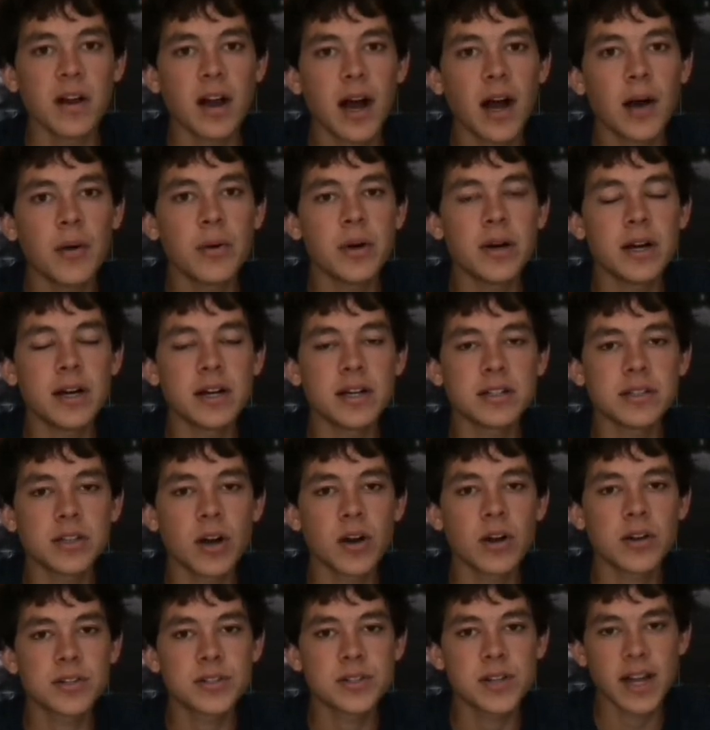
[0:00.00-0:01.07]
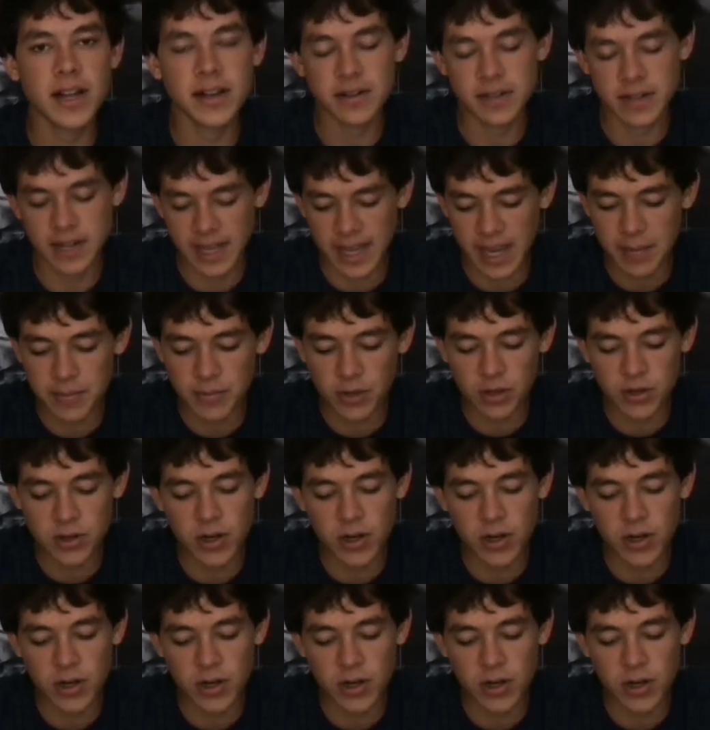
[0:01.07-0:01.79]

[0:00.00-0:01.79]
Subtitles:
I want our striker to gamble on